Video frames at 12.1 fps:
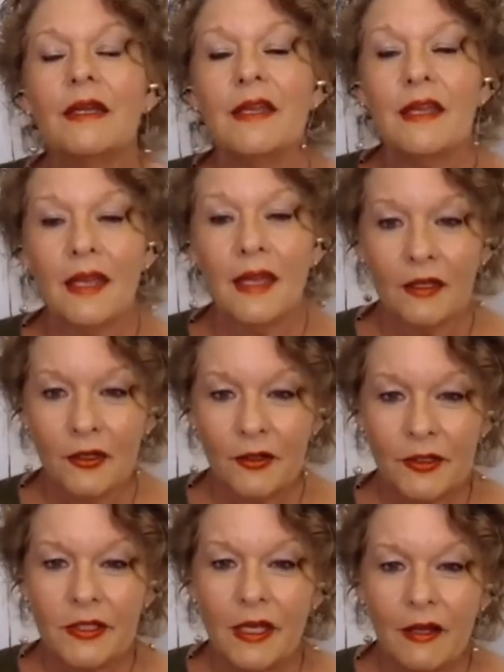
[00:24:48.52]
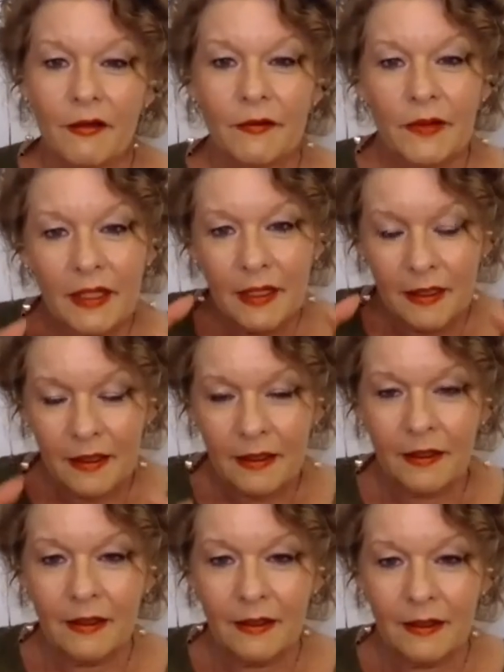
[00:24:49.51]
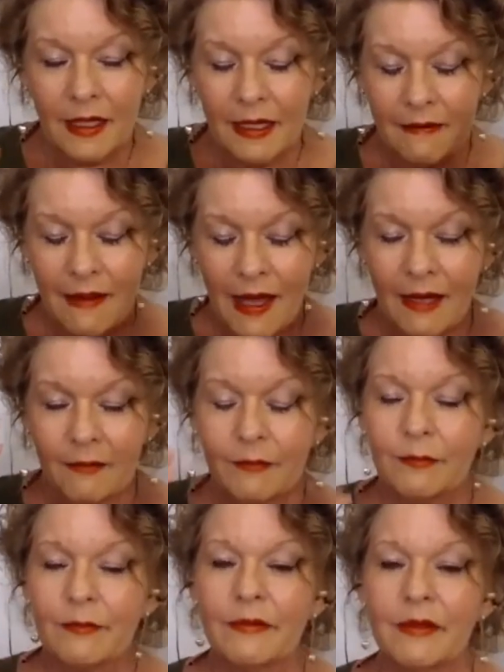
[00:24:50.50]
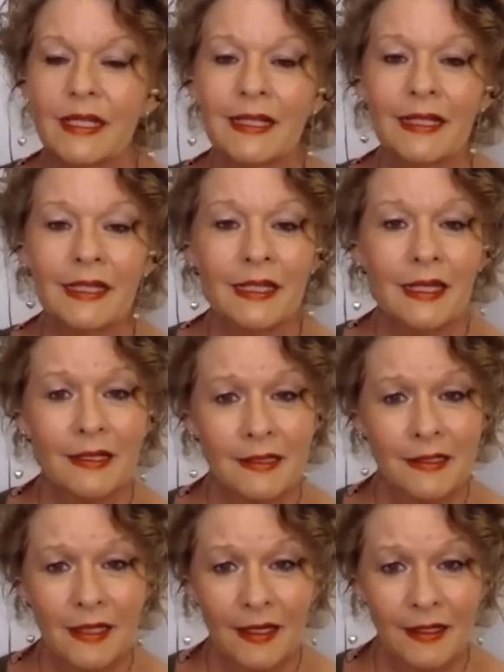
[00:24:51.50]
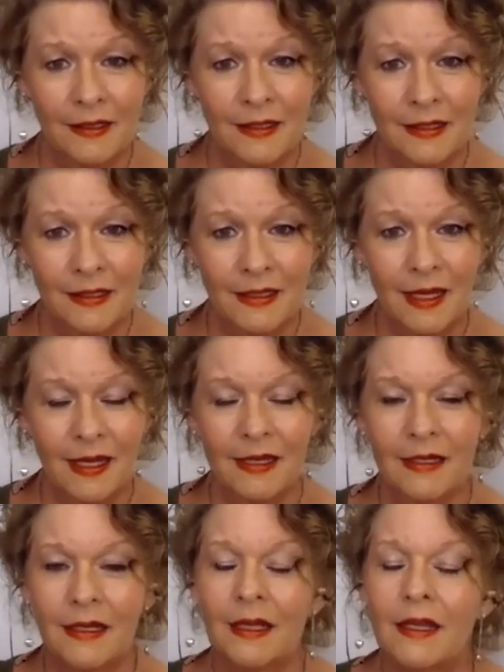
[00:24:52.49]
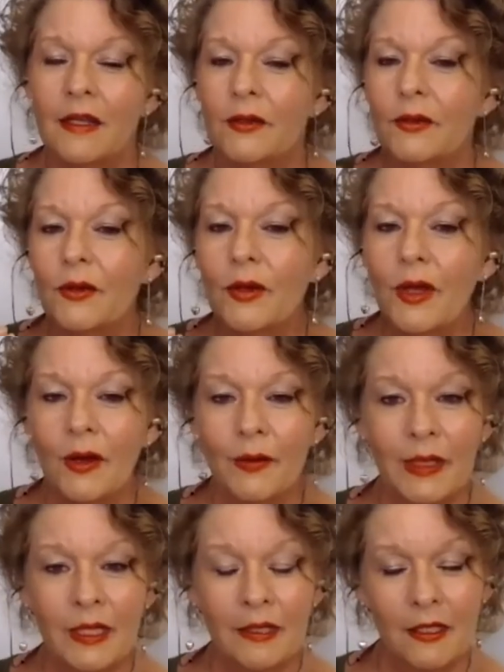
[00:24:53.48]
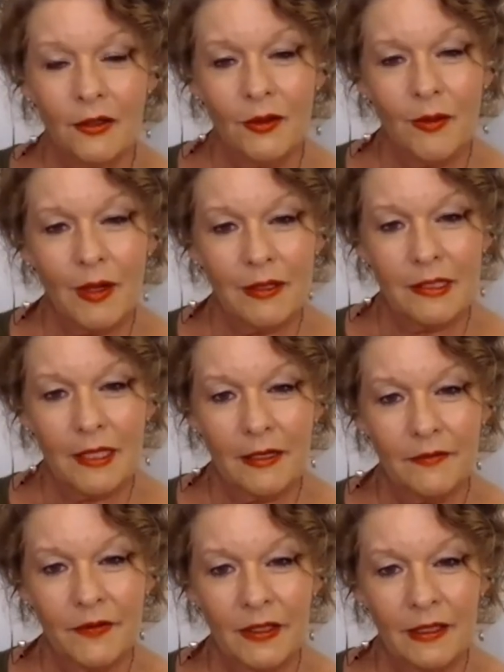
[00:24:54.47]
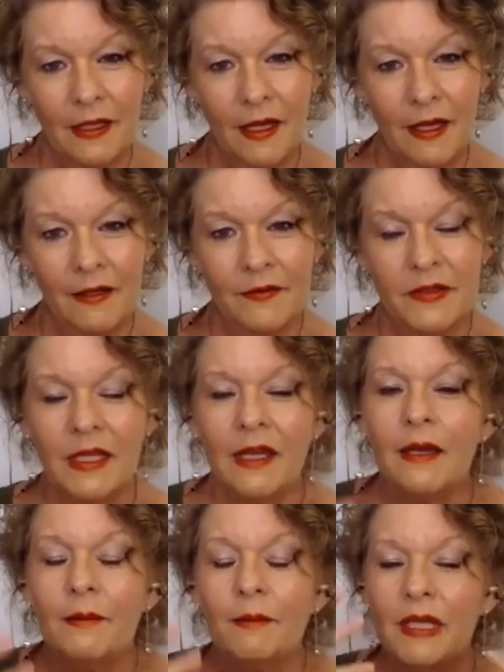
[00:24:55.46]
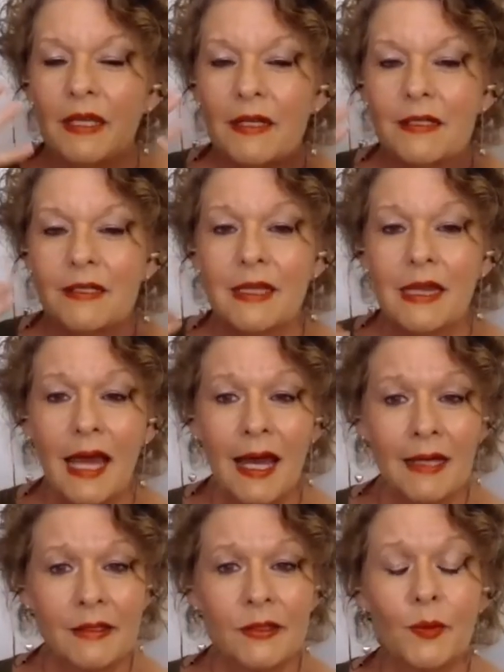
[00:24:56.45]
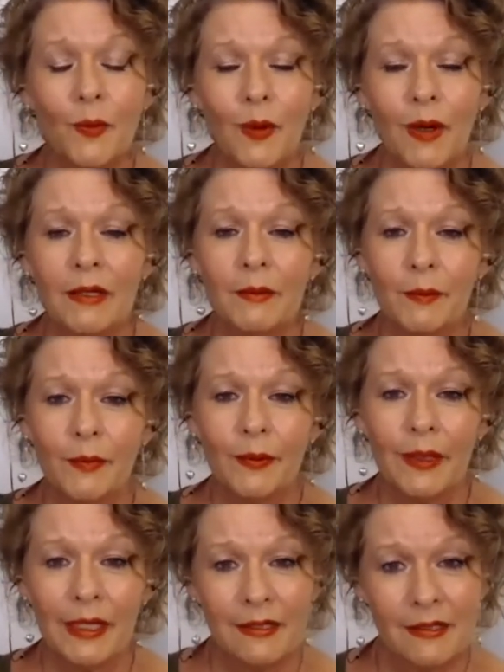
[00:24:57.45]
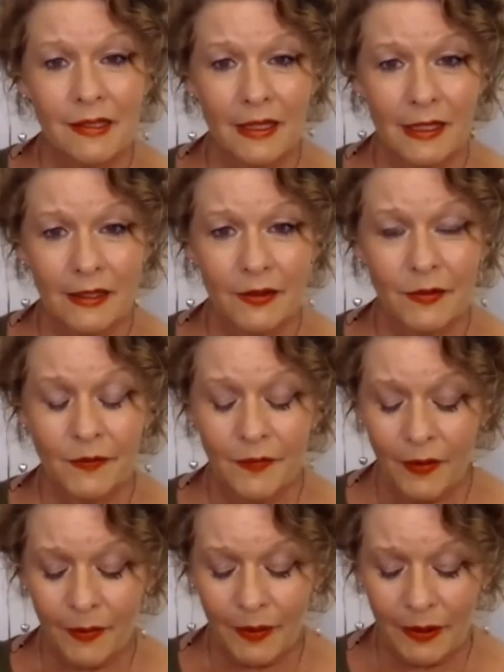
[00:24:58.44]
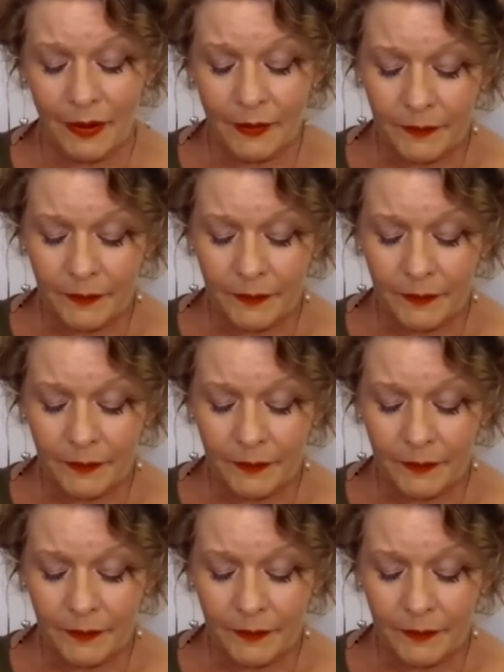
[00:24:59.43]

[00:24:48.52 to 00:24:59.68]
Get yourself here in that really excited state, knowing that you are safe and loved, because that's what brings things forward.